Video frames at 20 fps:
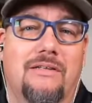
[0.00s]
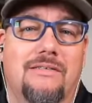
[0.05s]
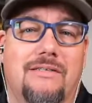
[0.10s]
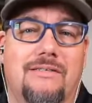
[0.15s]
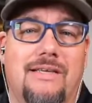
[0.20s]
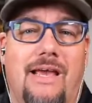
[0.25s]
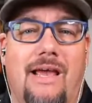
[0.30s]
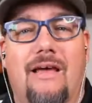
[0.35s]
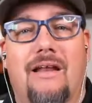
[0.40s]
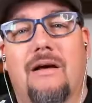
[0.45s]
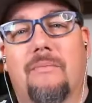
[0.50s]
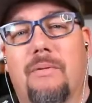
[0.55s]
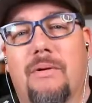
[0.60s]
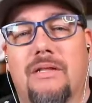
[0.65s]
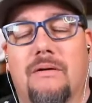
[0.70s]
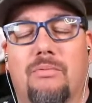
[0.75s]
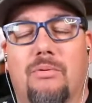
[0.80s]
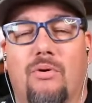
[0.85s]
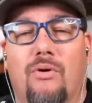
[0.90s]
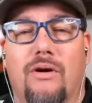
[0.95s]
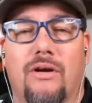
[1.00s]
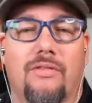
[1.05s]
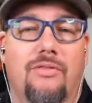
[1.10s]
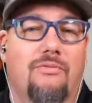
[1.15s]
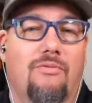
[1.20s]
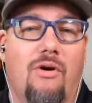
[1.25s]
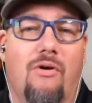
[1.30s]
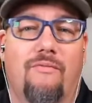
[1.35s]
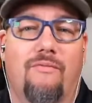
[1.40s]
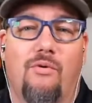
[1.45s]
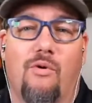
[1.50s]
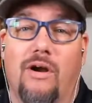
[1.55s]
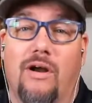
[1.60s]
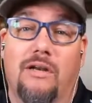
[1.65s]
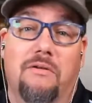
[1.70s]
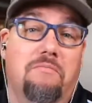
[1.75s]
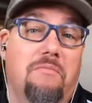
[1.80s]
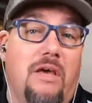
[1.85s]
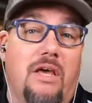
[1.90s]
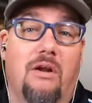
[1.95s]
else's hand up on the board and throw for
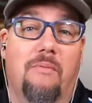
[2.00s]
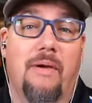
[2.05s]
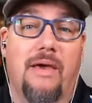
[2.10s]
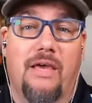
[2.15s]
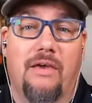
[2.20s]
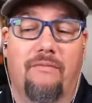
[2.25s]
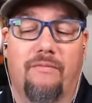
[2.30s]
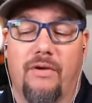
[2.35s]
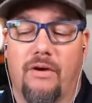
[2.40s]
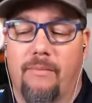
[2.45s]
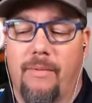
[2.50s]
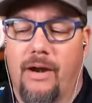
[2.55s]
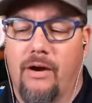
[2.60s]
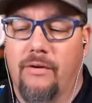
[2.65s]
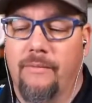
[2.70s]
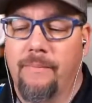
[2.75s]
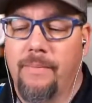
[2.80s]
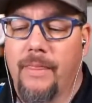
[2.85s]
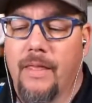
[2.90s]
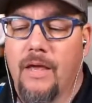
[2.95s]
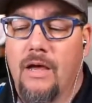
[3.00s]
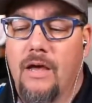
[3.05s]
it. It'll make you feel better.